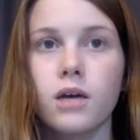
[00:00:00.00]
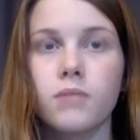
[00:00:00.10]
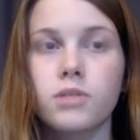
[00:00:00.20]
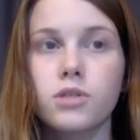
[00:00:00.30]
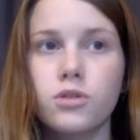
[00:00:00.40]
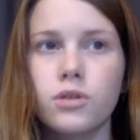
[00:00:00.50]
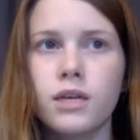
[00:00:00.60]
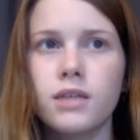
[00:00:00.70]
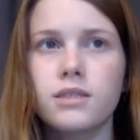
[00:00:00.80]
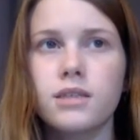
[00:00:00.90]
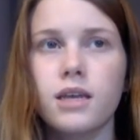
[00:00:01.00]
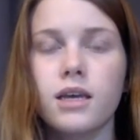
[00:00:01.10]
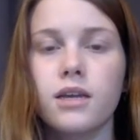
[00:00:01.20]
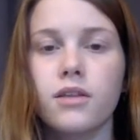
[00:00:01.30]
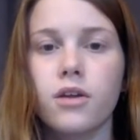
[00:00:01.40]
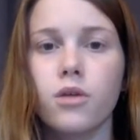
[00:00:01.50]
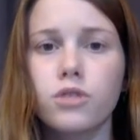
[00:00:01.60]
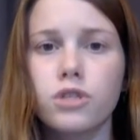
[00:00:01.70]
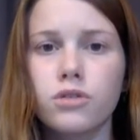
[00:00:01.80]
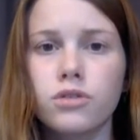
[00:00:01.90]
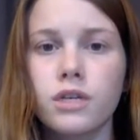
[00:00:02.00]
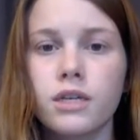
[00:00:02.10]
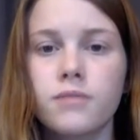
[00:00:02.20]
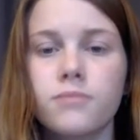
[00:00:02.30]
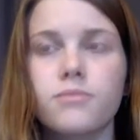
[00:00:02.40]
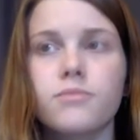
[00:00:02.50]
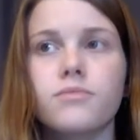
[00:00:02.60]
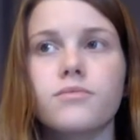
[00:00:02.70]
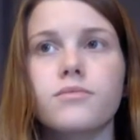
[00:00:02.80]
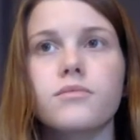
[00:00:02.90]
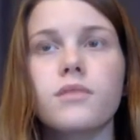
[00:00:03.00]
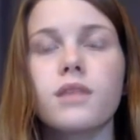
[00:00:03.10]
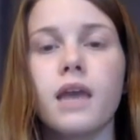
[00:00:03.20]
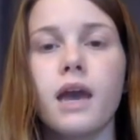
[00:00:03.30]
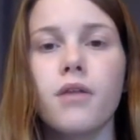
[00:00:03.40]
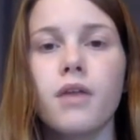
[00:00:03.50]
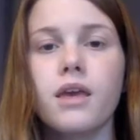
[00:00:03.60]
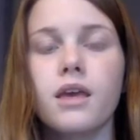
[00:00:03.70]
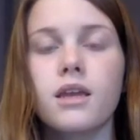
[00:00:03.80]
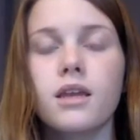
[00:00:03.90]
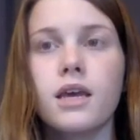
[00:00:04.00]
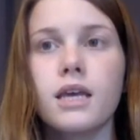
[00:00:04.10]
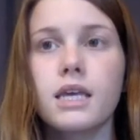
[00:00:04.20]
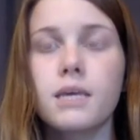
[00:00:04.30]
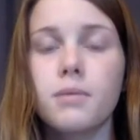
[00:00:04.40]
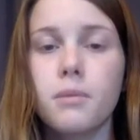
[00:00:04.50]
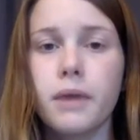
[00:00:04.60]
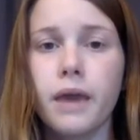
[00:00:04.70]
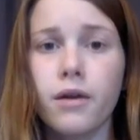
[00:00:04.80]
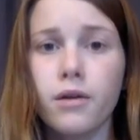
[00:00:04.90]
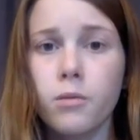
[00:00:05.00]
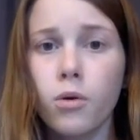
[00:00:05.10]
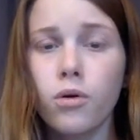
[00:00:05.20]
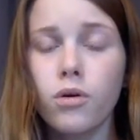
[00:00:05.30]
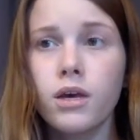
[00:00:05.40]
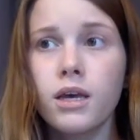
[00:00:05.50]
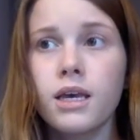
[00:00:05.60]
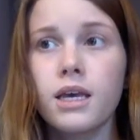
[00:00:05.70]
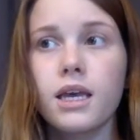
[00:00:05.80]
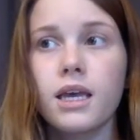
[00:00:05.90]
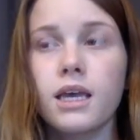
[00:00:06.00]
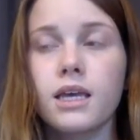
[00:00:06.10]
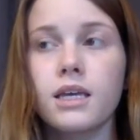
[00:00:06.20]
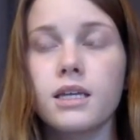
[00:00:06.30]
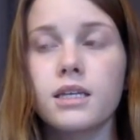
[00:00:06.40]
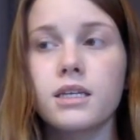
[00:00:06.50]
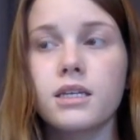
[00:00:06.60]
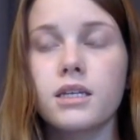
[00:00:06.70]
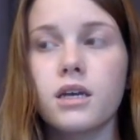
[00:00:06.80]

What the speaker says: students and their own children, how they can keep them accountable in